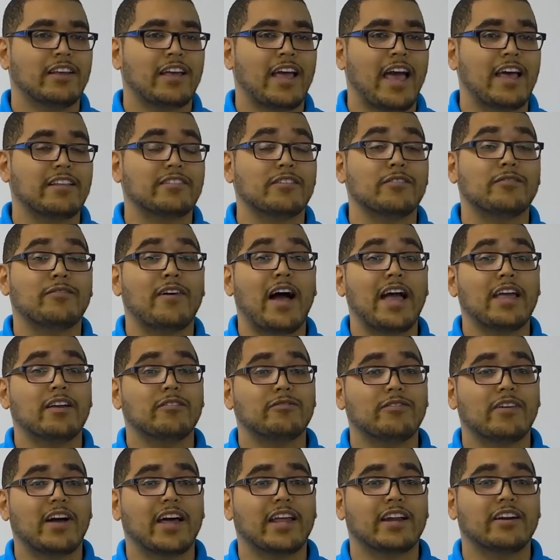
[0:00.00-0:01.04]
as a
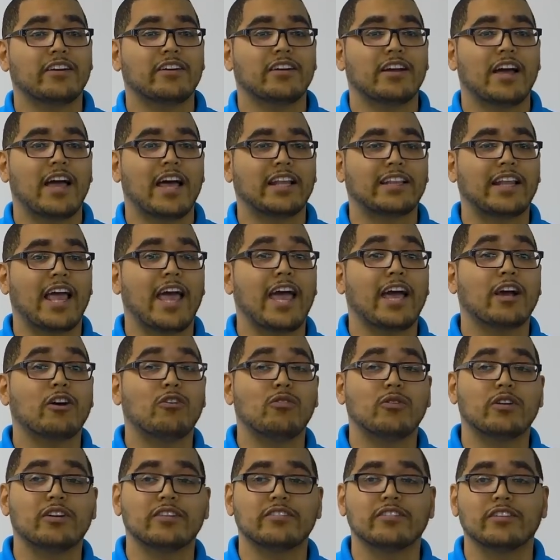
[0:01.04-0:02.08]
firefighter at the
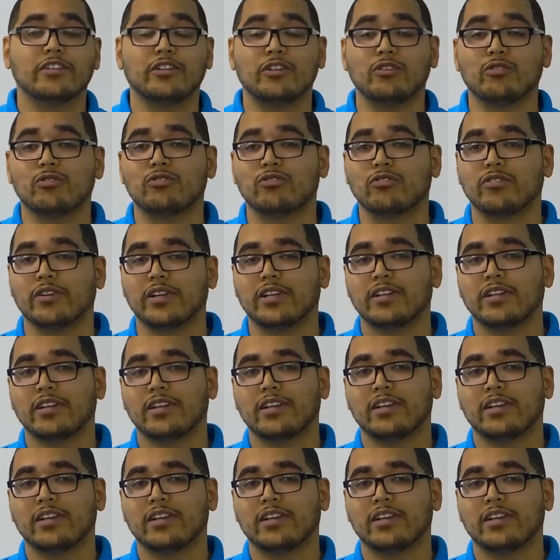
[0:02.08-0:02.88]
headquarters in New Street.